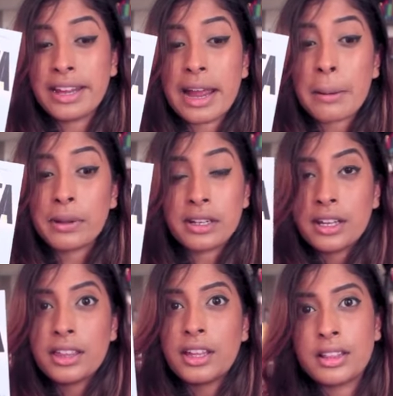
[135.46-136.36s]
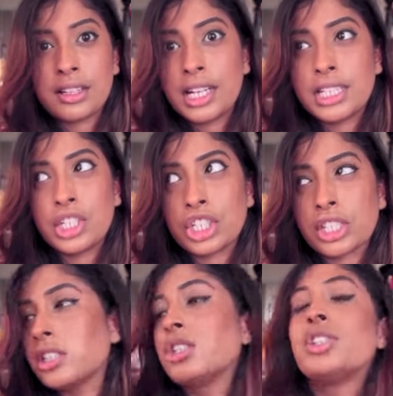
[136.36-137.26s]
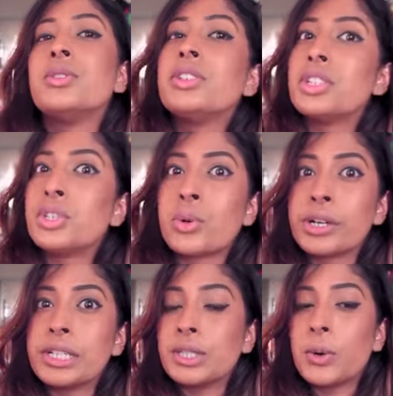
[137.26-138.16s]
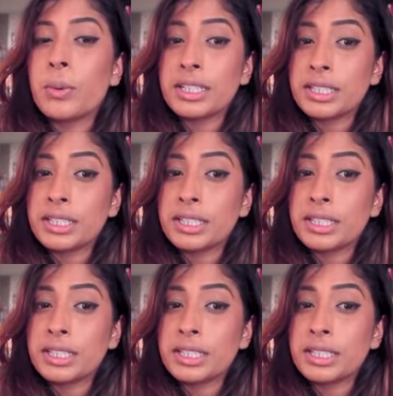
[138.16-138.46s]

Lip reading: the apple, and I think it just suits the story so well,